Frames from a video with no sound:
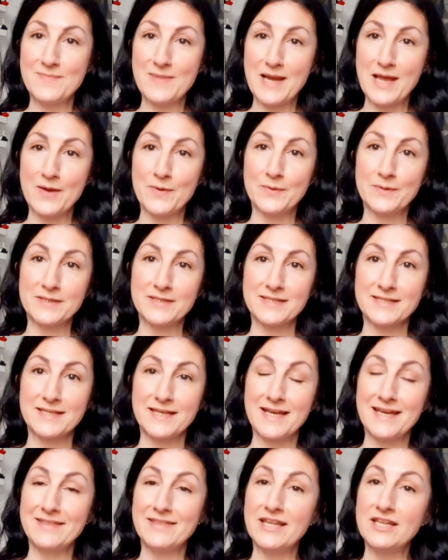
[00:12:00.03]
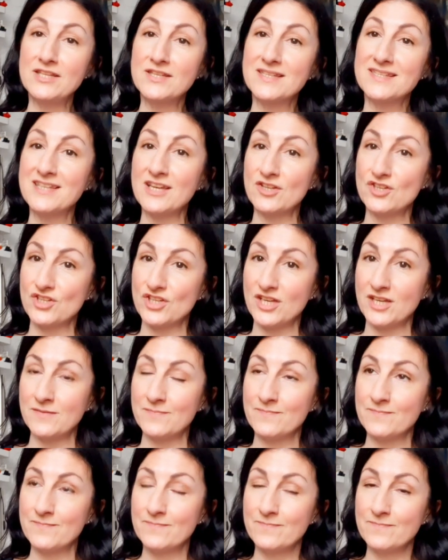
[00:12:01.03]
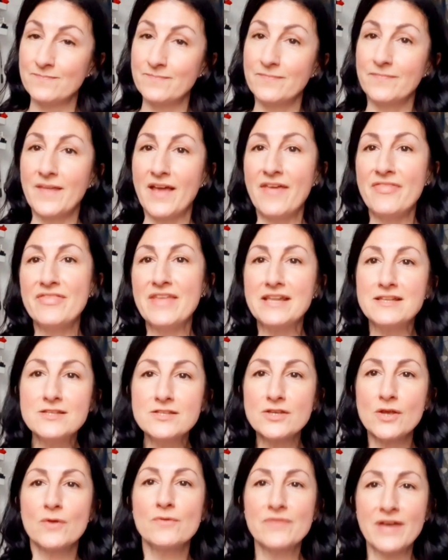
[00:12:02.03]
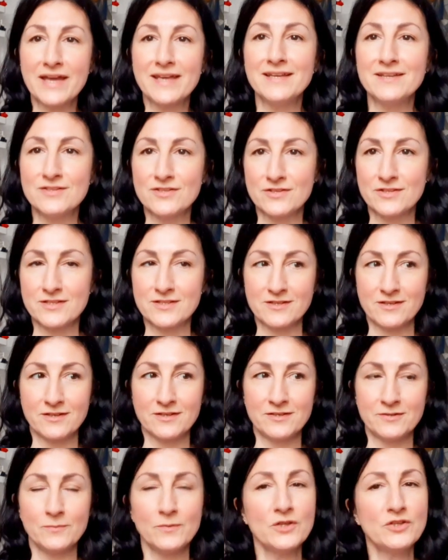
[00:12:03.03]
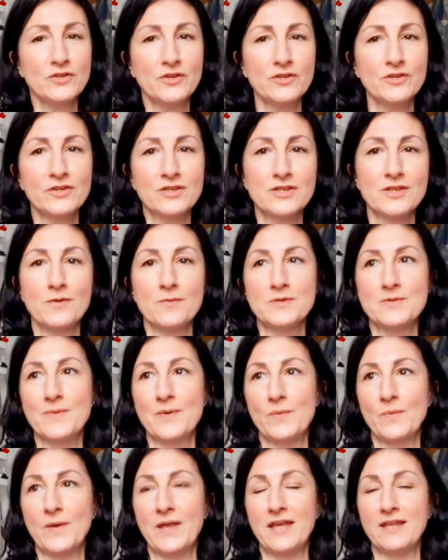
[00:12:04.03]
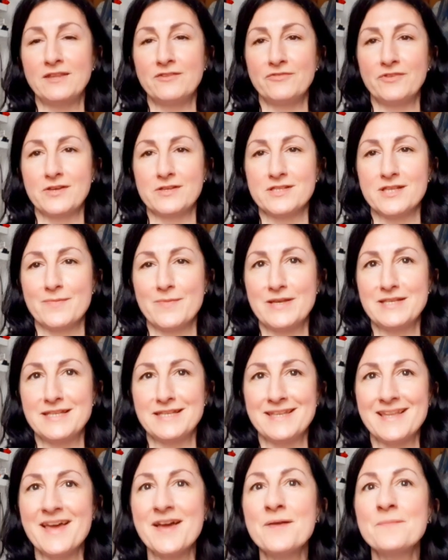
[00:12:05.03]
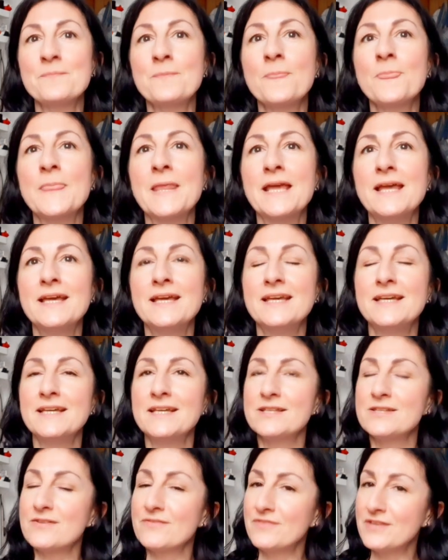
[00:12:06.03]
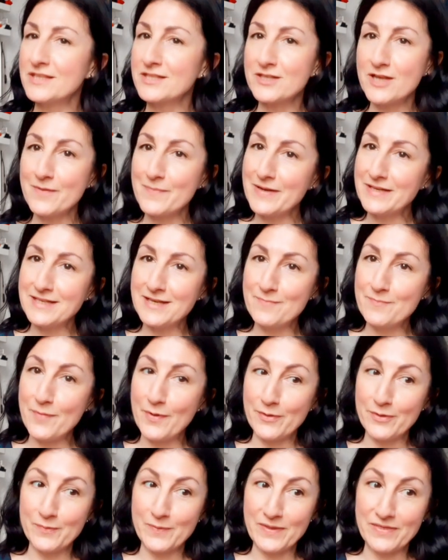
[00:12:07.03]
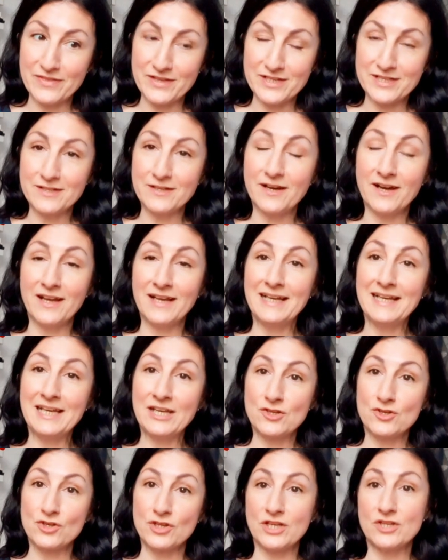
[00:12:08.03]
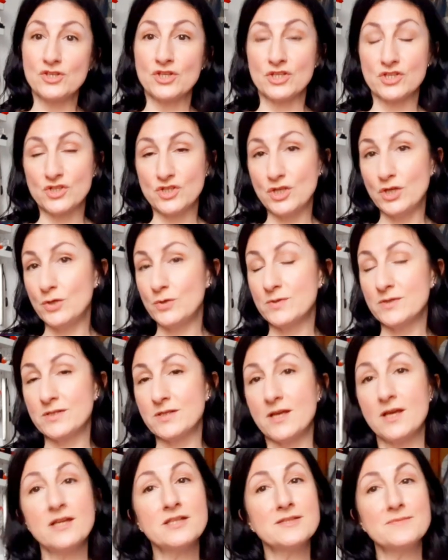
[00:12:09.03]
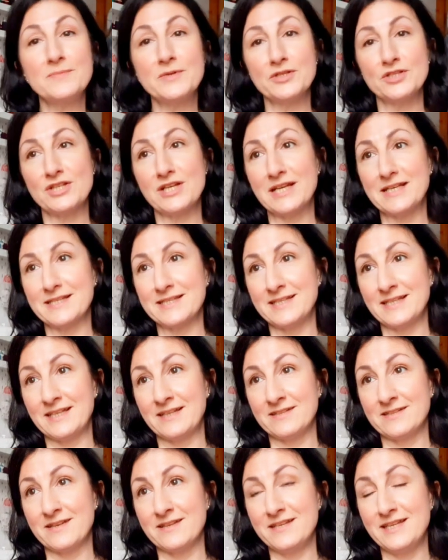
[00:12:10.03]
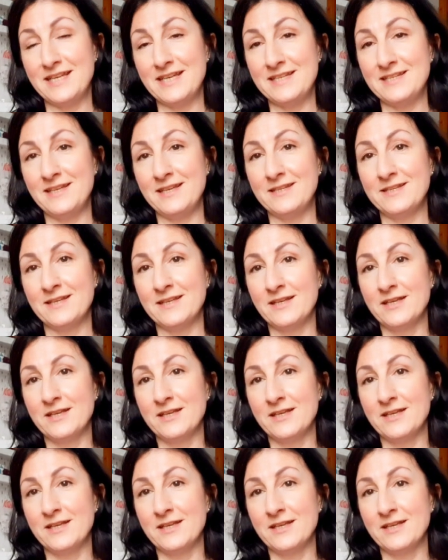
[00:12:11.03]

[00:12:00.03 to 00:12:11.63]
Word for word: allowance and then stitch it and then sew that into the skirt, which I think was a bit weird the first time I did that. So this time I didn't bother with that. I literally just used as much elastic as I needed